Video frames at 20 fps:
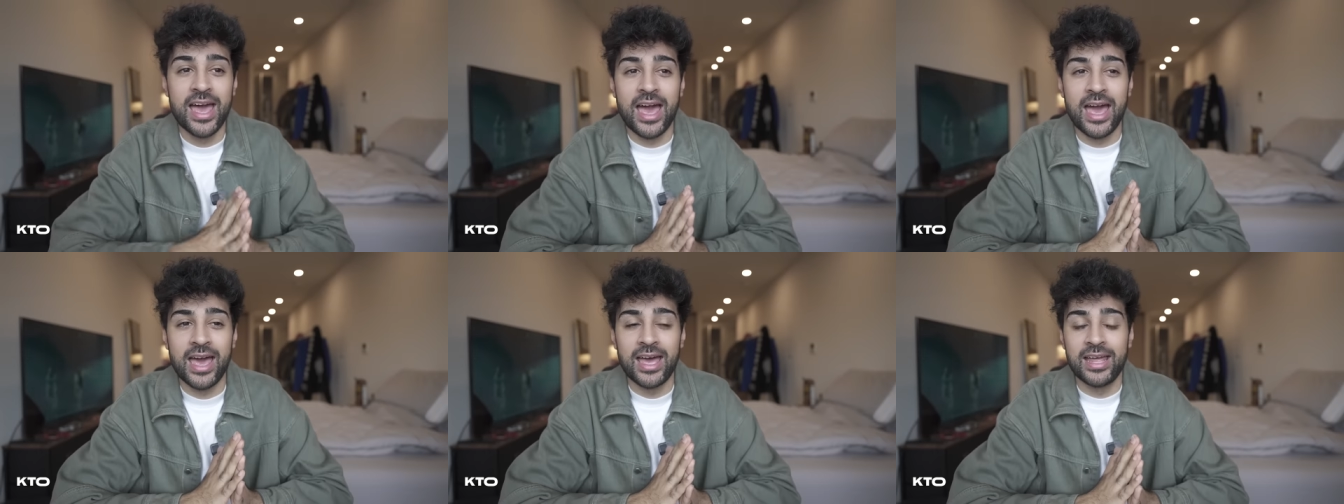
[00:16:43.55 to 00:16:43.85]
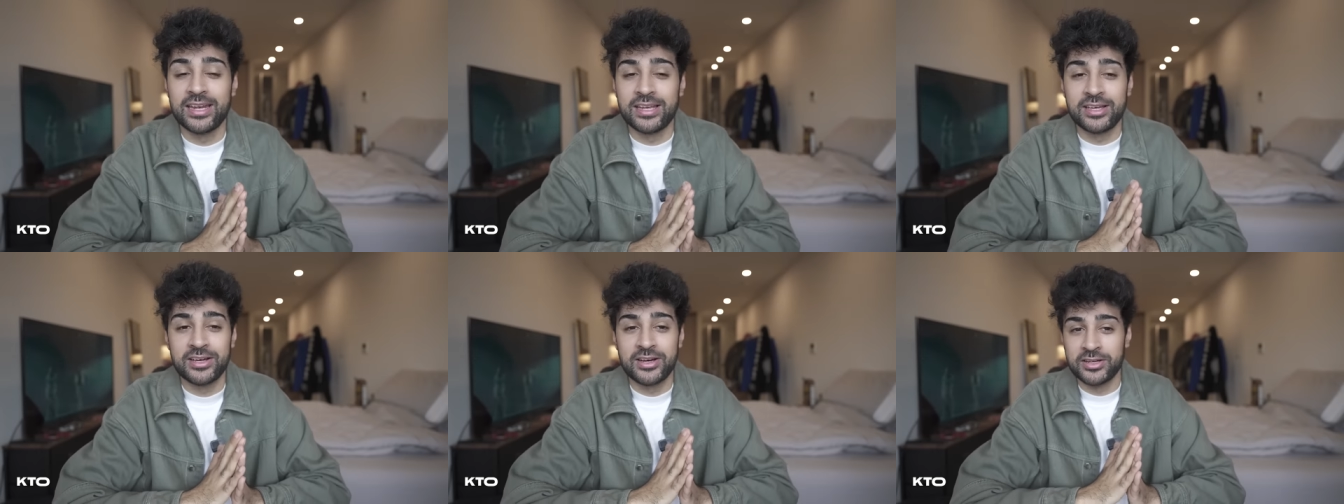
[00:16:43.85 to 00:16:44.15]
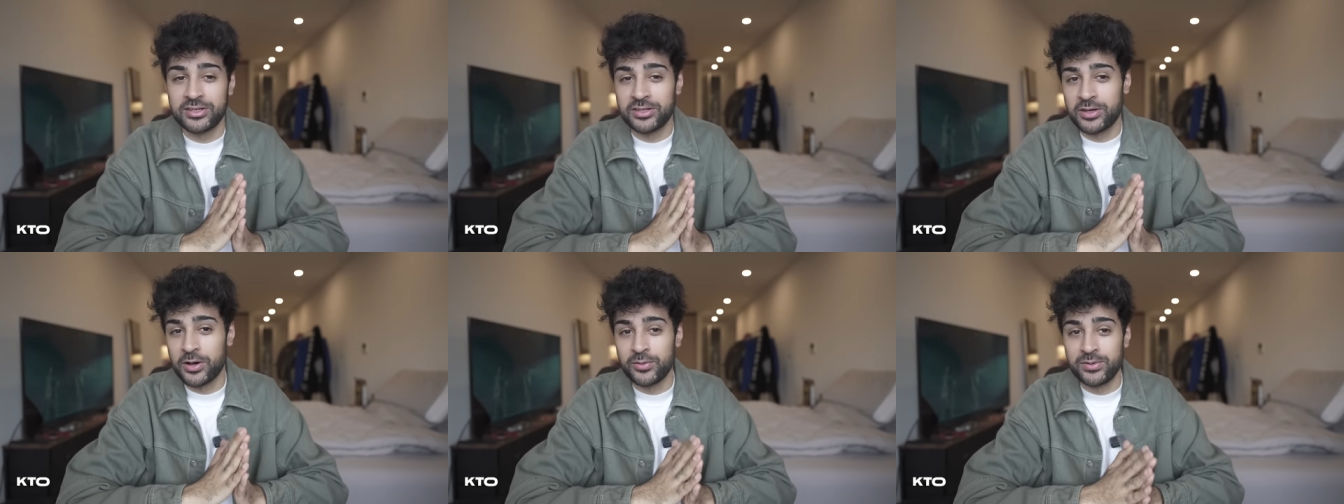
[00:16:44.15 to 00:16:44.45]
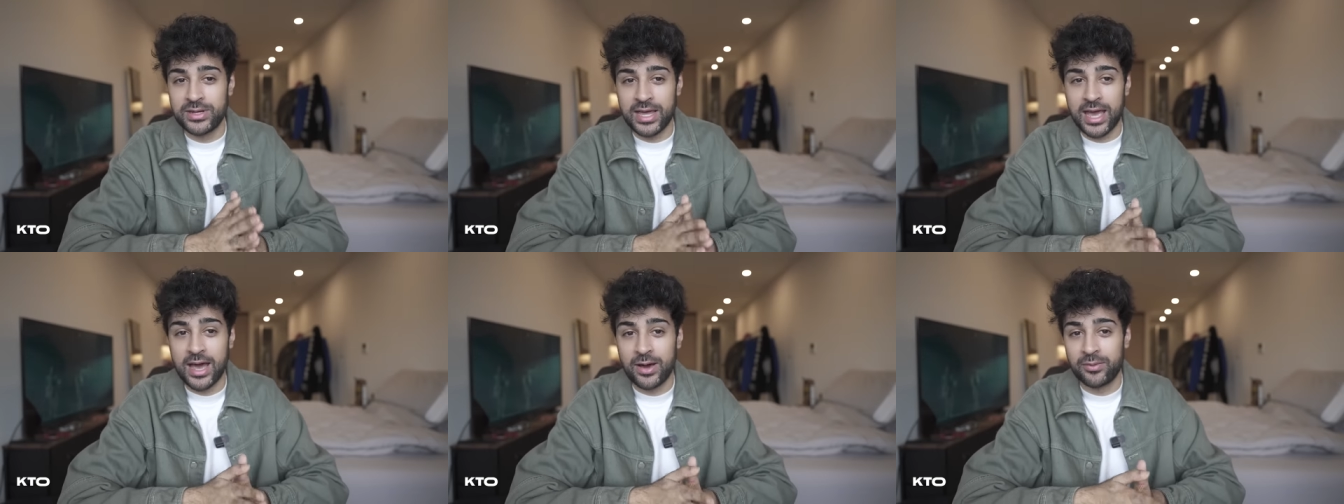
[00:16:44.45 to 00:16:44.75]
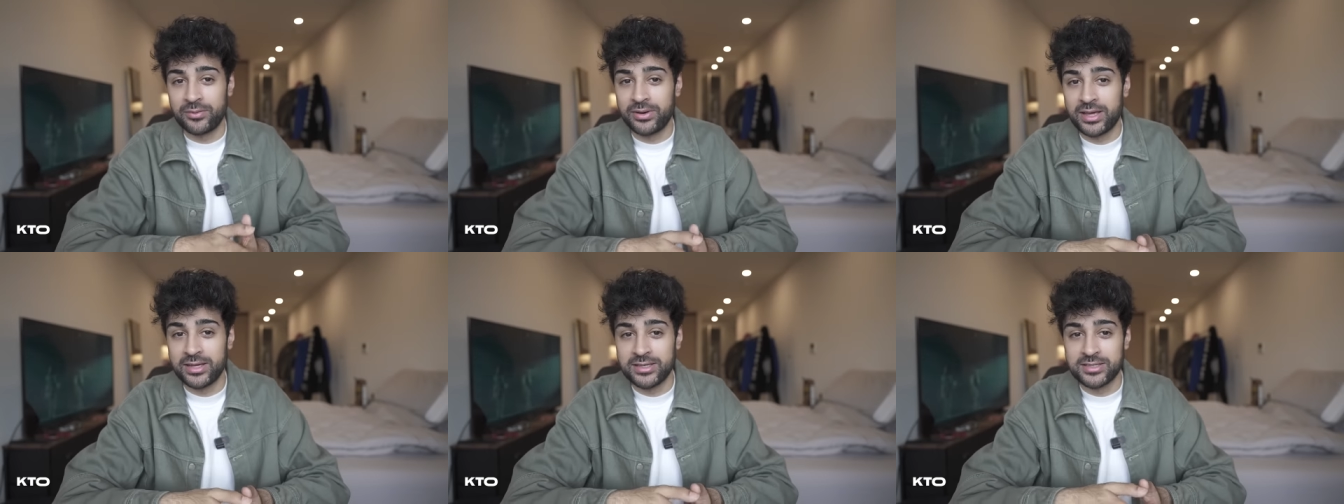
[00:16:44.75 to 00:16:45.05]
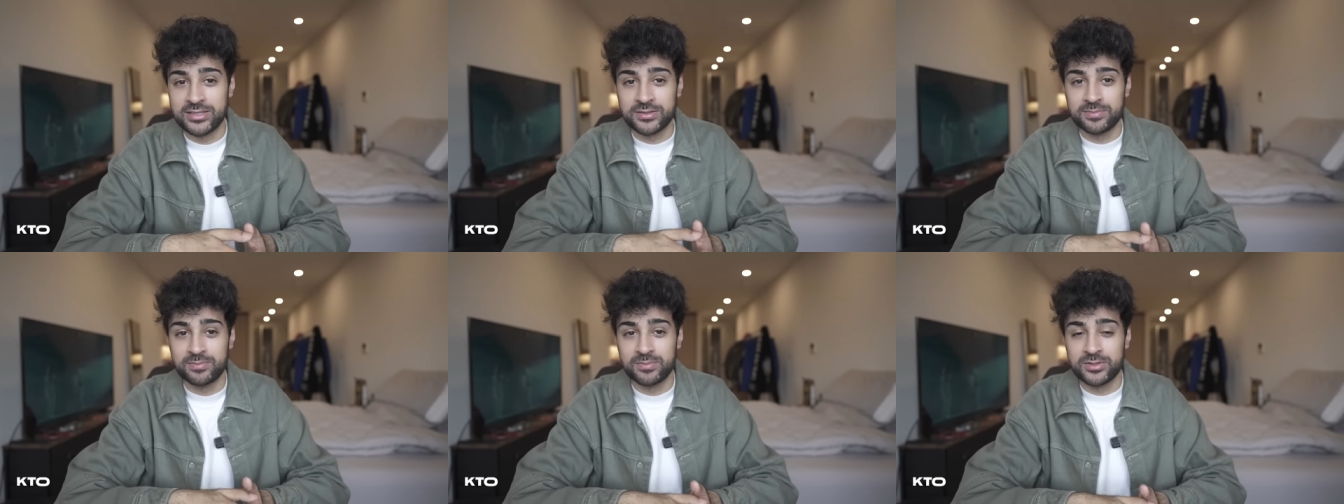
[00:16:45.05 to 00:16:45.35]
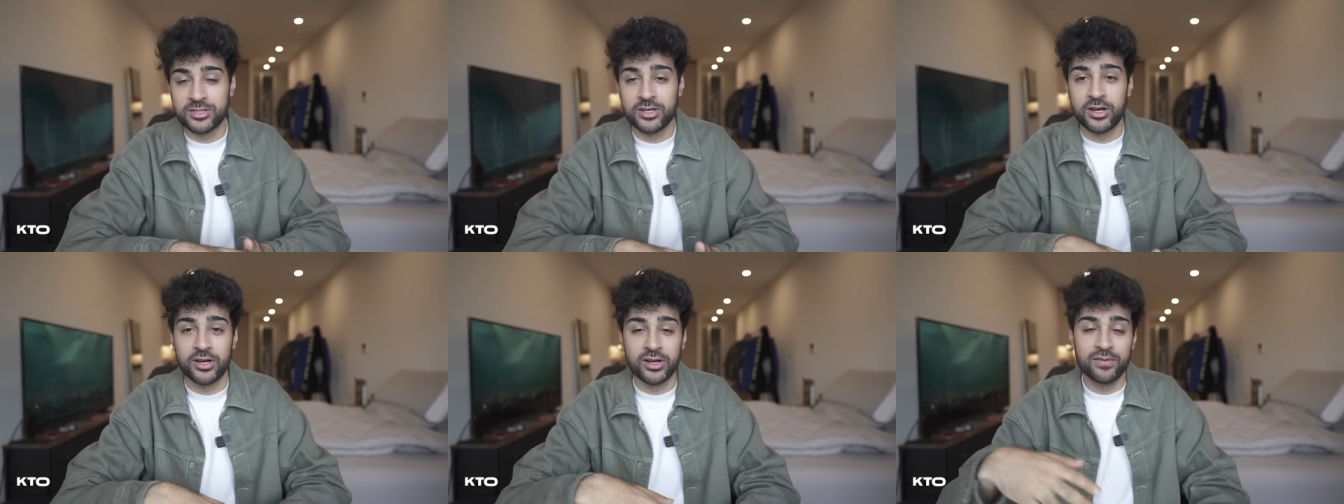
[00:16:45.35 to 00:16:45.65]
and could go down as
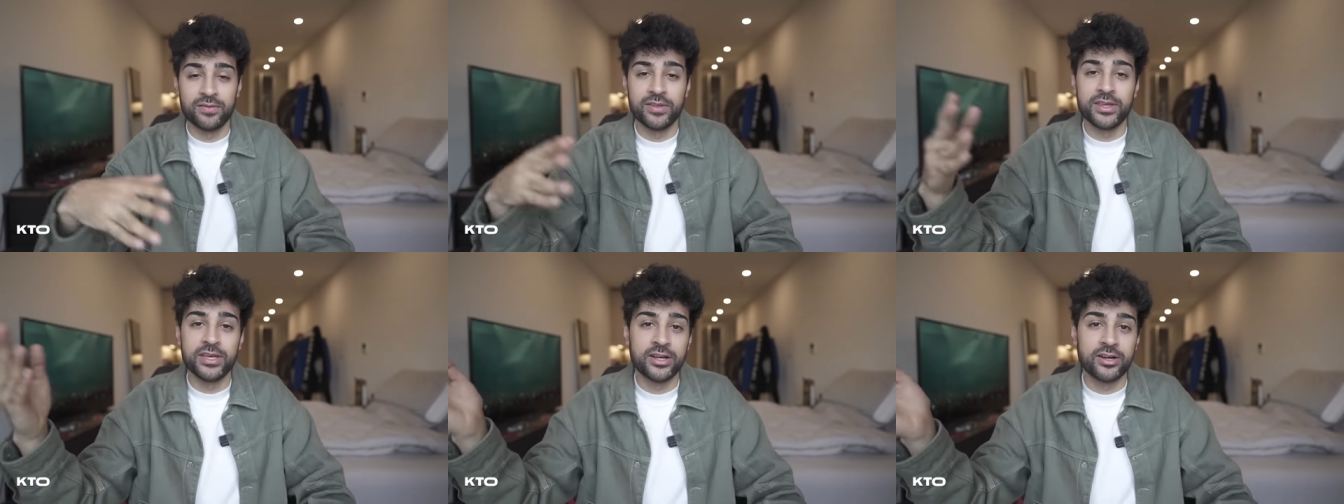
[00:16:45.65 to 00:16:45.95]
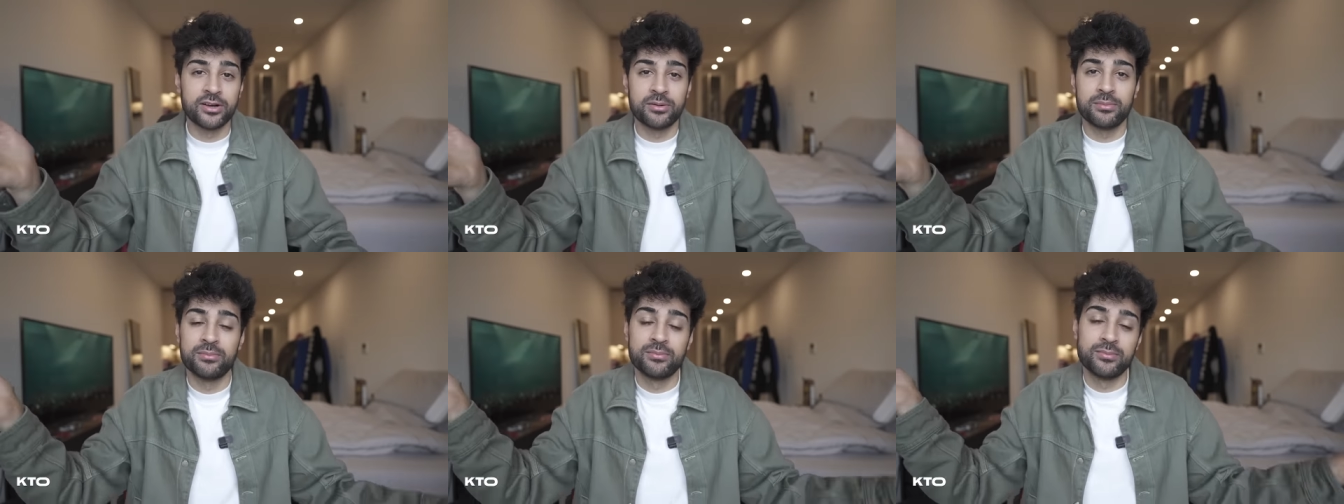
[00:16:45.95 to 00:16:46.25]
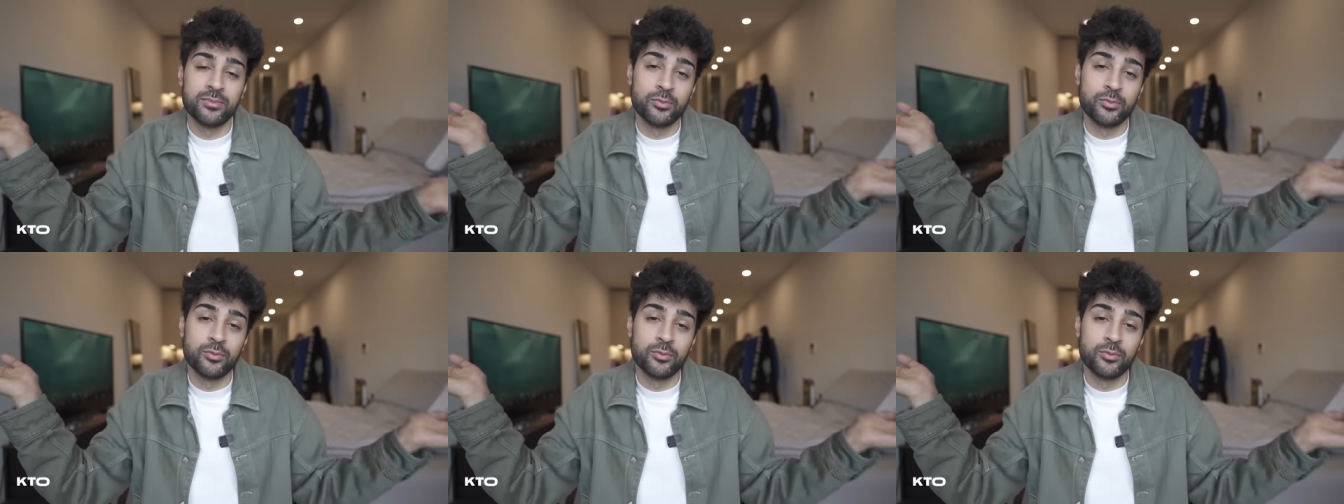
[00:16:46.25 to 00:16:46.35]
song of the year.